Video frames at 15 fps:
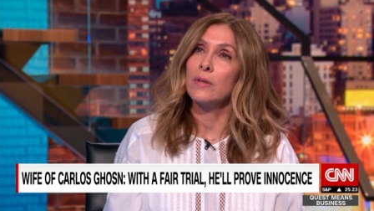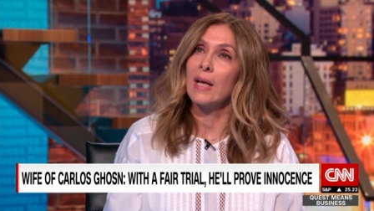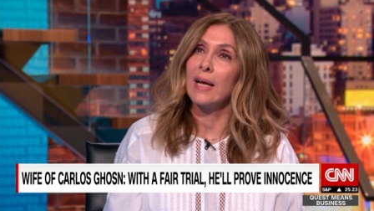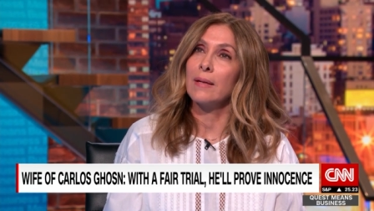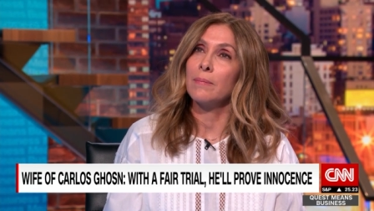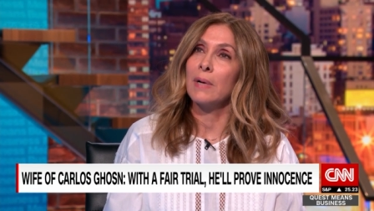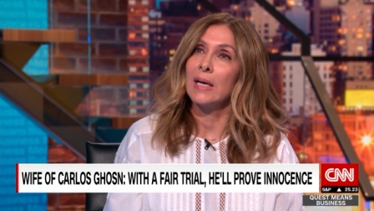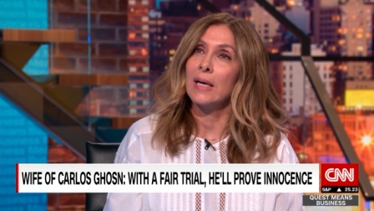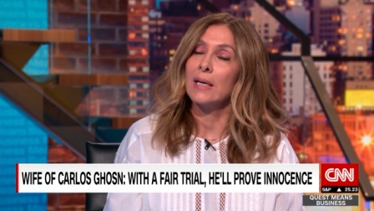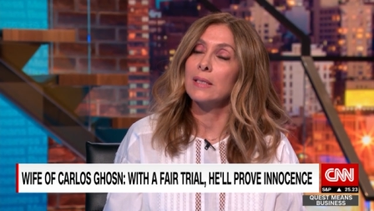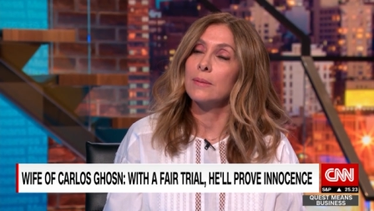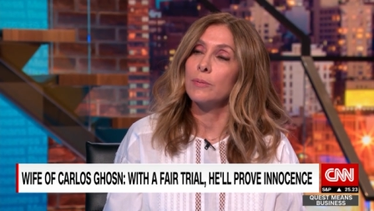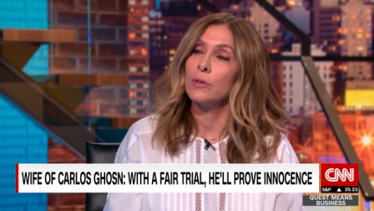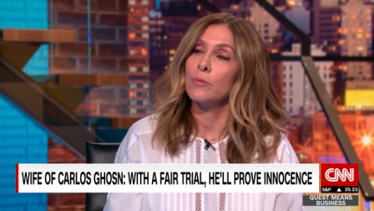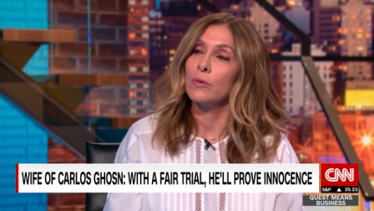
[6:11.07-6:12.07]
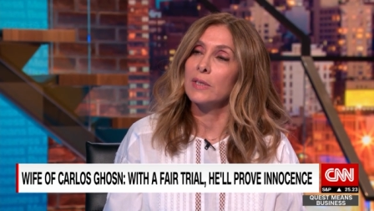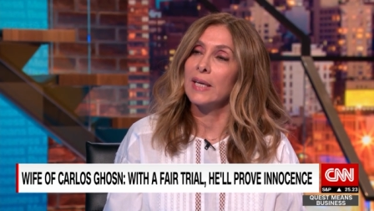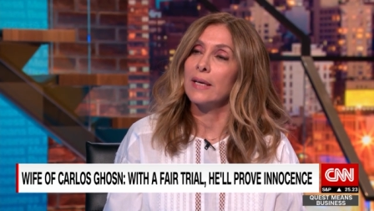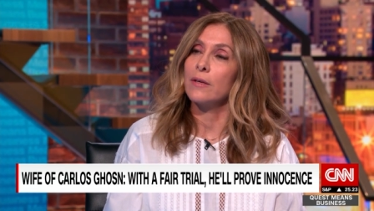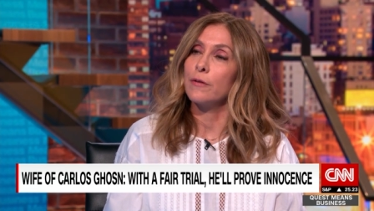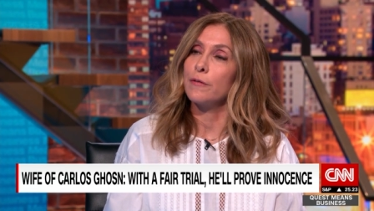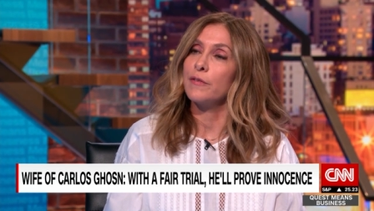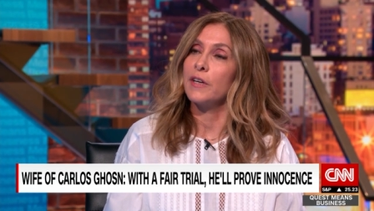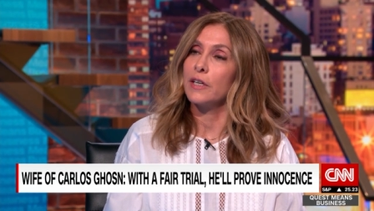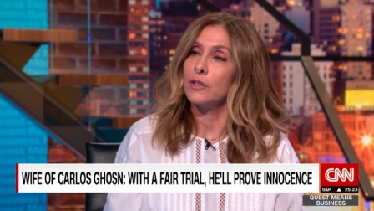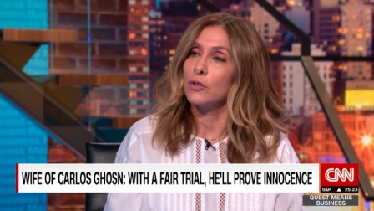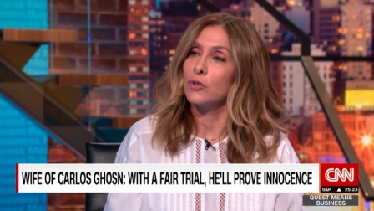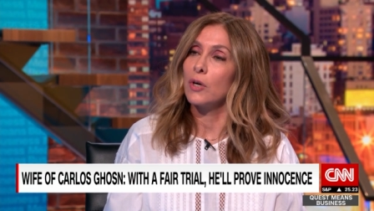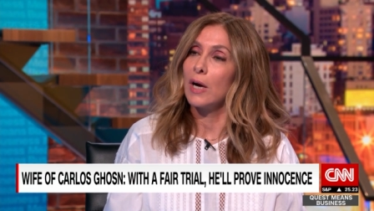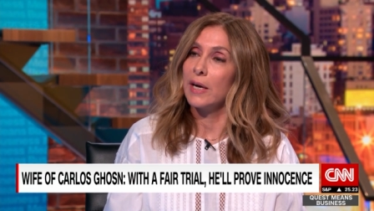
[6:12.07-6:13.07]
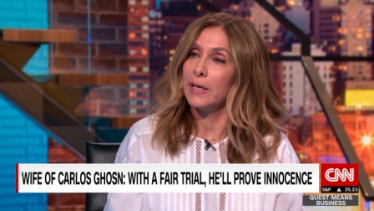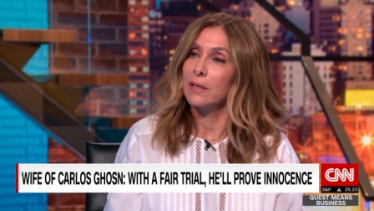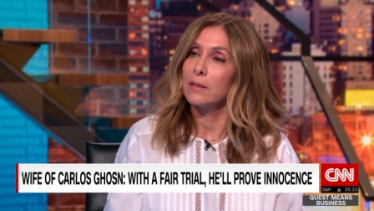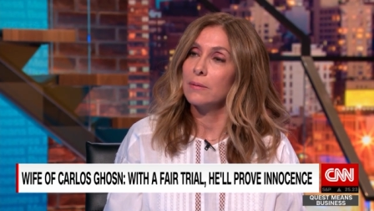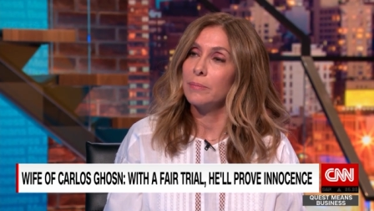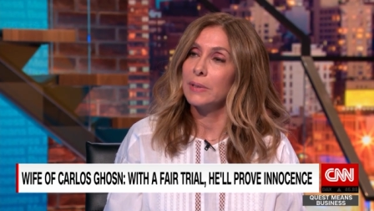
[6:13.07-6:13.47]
that my husband will get a fair trial